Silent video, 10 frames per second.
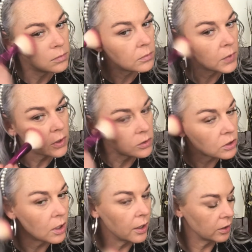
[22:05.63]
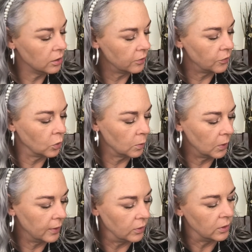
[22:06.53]
Well, there's a lot of good
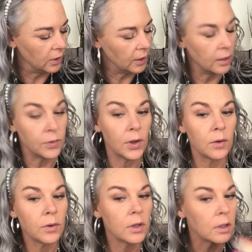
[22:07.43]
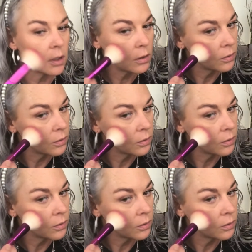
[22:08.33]
affordable everything out there, really.